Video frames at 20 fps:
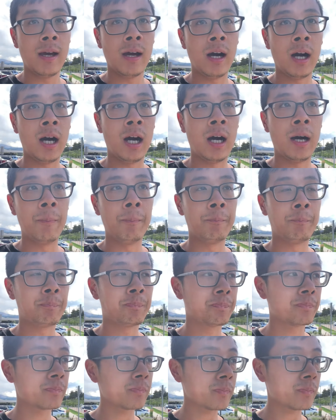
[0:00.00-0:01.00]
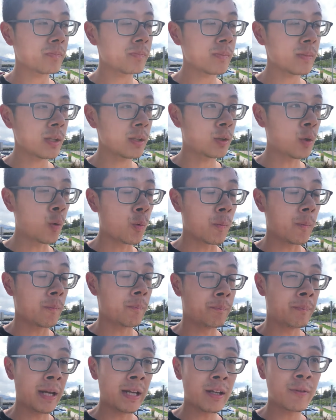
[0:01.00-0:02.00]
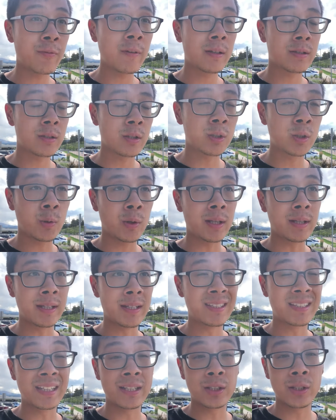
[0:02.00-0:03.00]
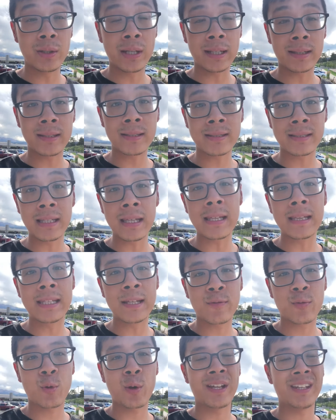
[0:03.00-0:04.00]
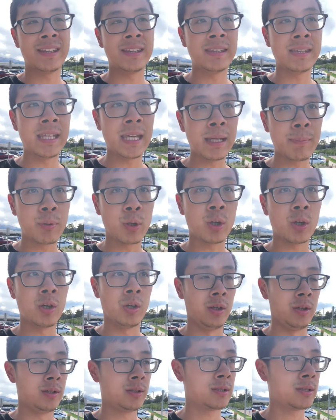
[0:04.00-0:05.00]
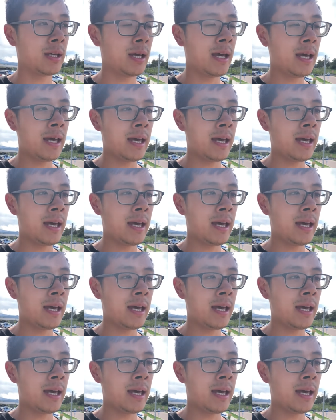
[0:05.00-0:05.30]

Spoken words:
The benefit to doing this is you get to see different neighborhoods.